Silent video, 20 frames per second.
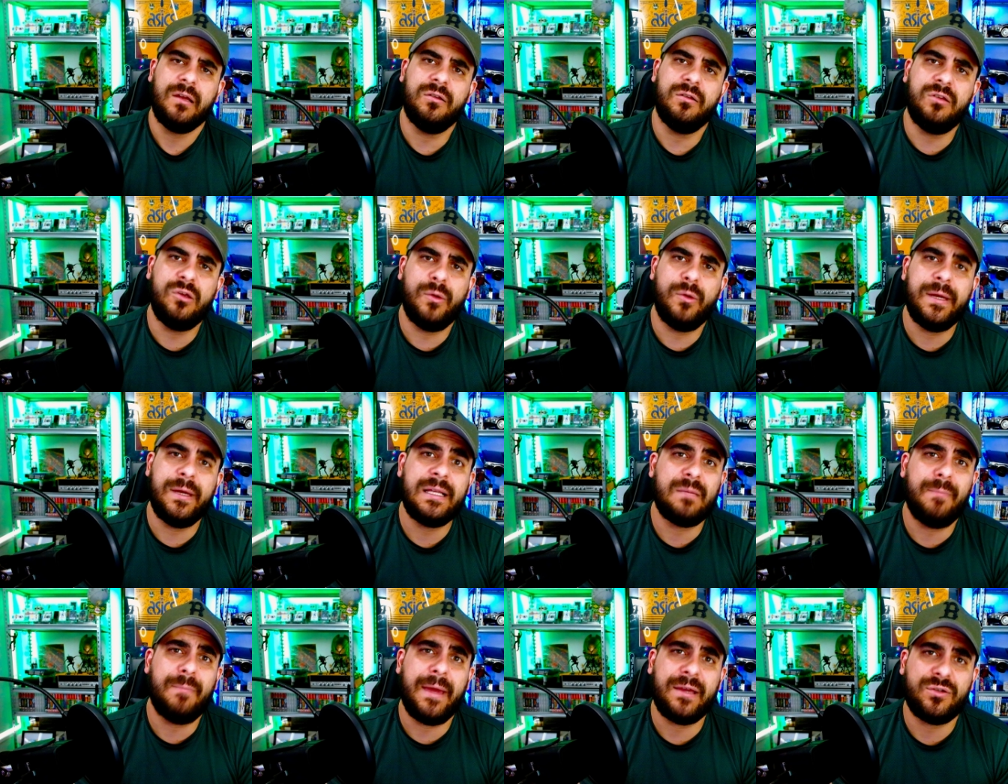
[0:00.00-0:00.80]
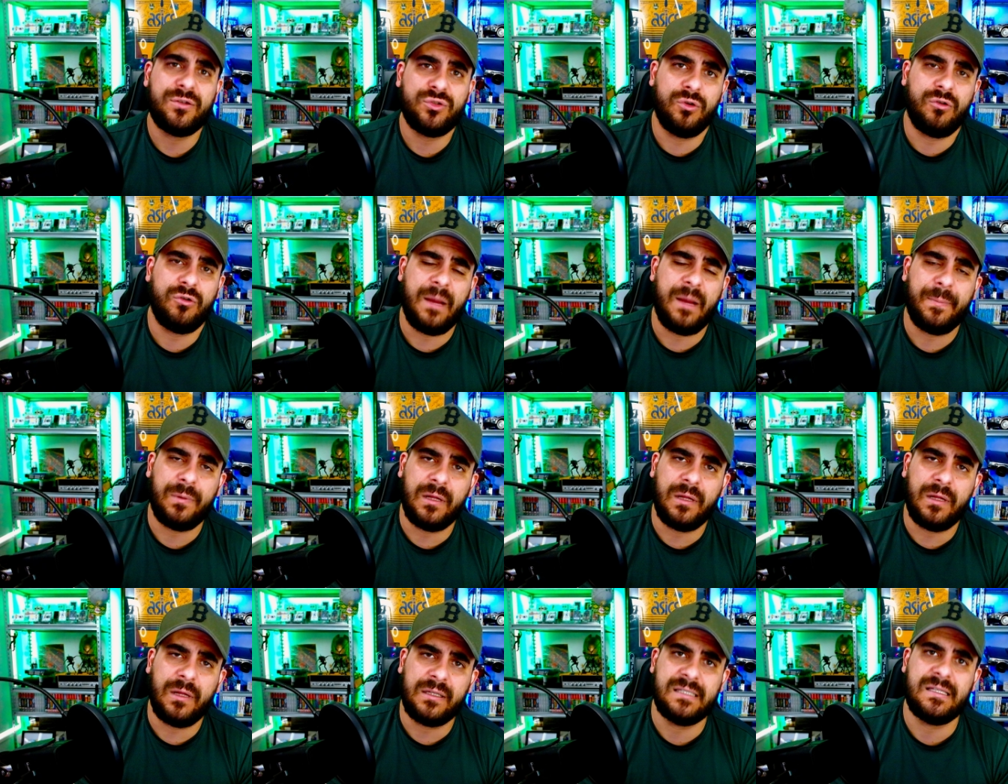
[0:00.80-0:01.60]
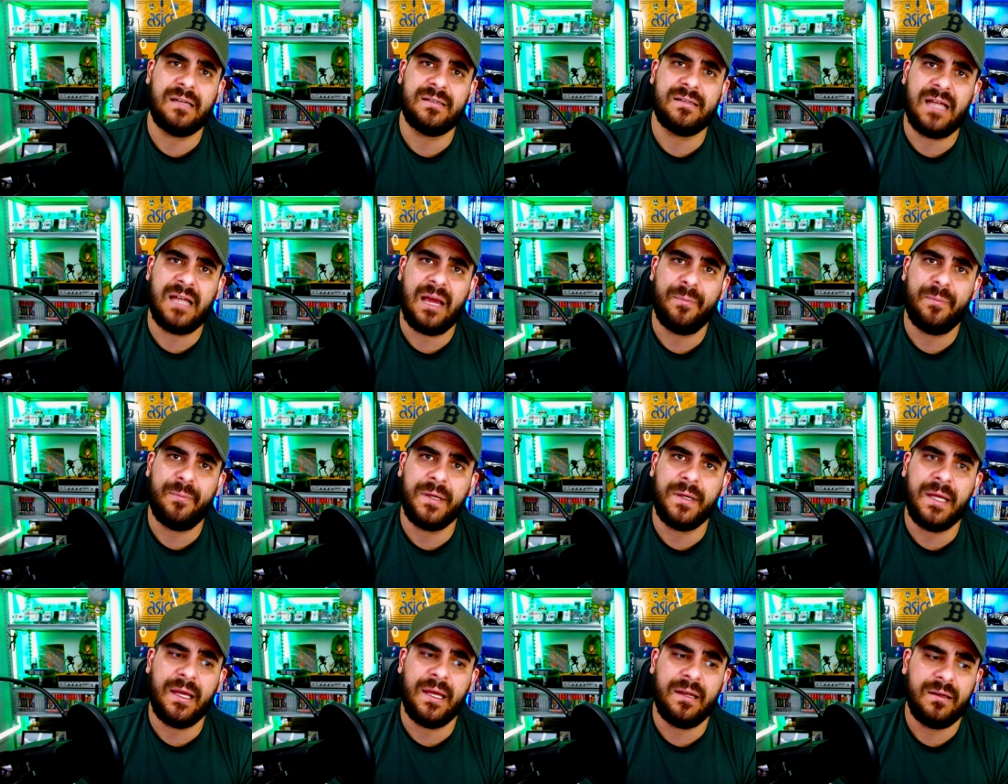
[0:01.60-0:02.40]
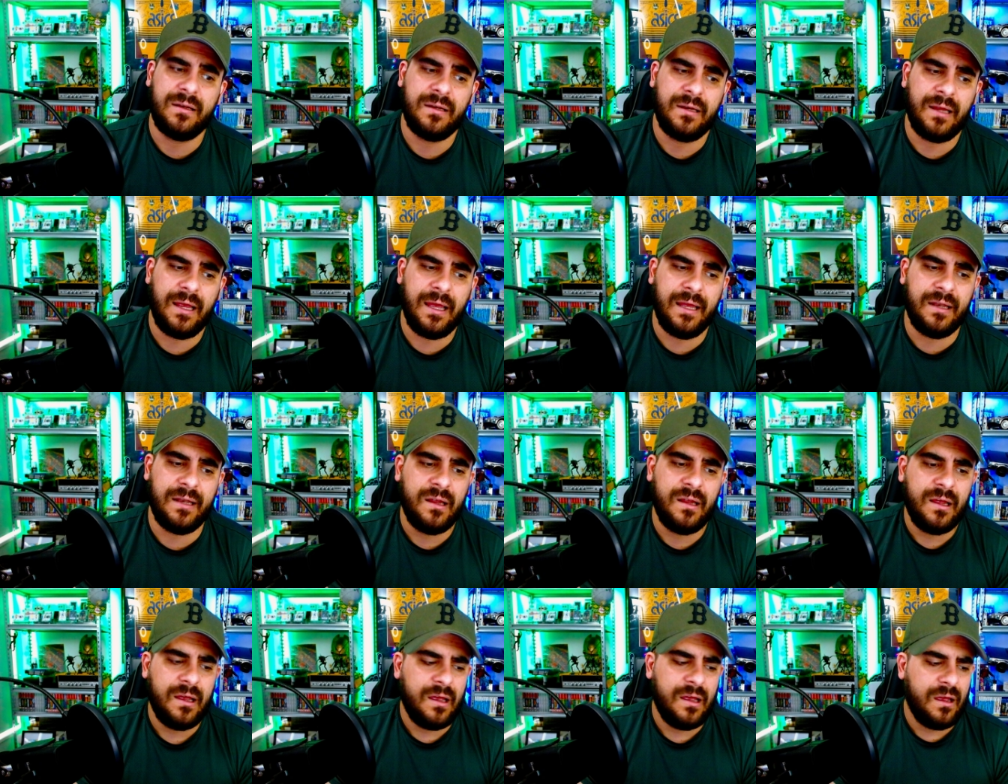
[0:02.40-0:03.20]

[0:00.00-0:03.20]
doing to make sure crap like this doesn't happen again and